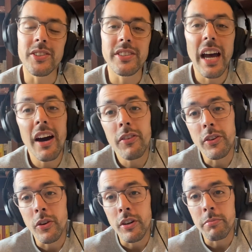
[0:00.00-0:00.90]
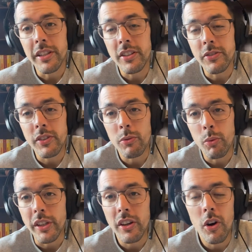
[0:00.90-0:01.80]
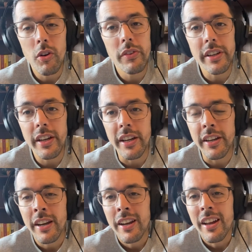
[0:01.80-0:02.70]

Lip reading: Salvador, because of when COVID hit,